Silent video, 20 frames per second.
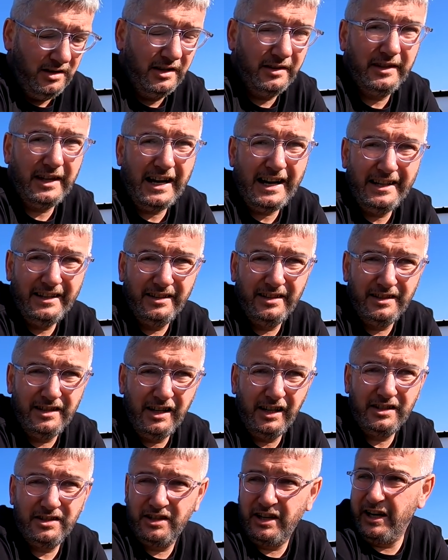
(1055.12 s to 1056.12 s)
your dad
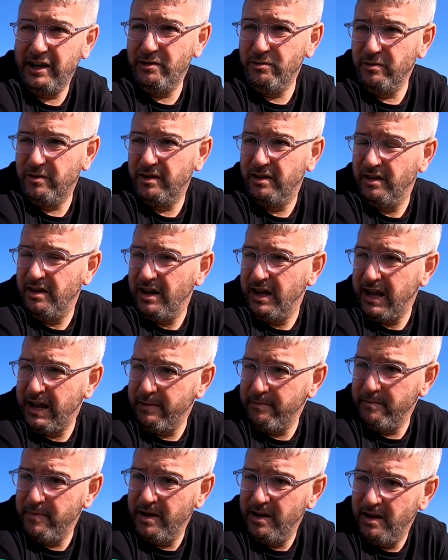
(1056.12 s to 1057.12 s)
and your child.
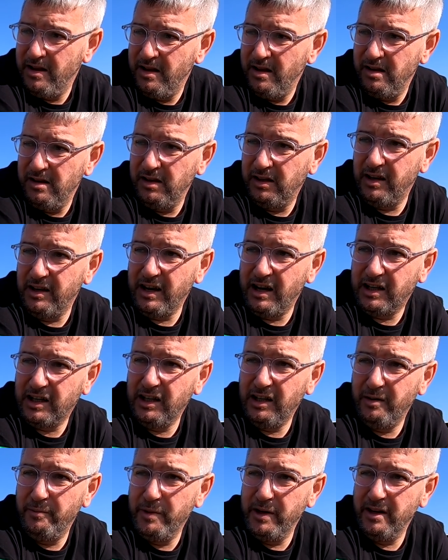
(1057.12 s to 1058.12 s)
You could get a
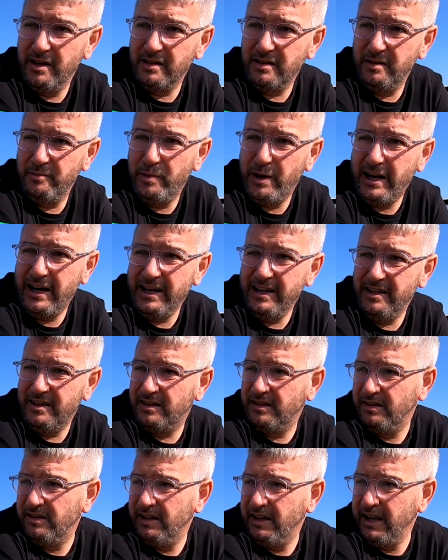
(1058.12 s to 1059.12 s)
couple of beers and
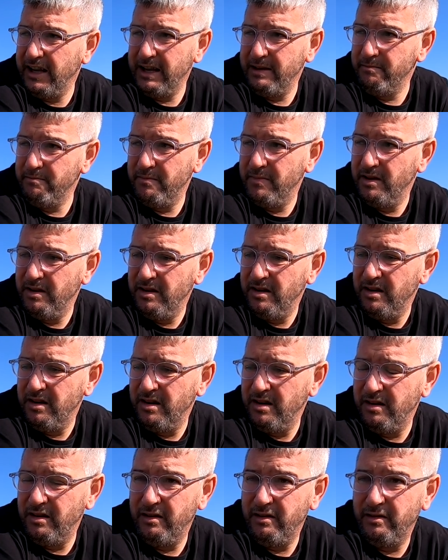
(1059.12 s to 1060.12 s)
pies
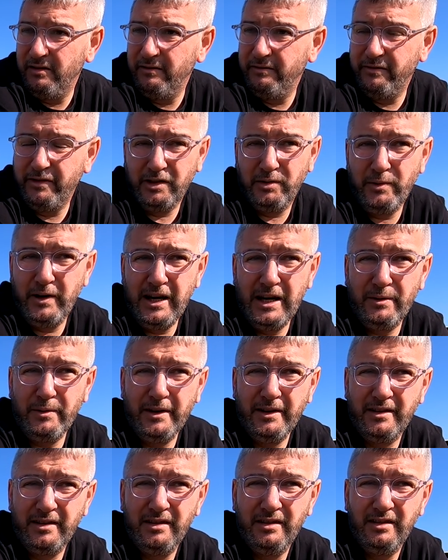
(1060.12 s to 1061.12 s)
for £20.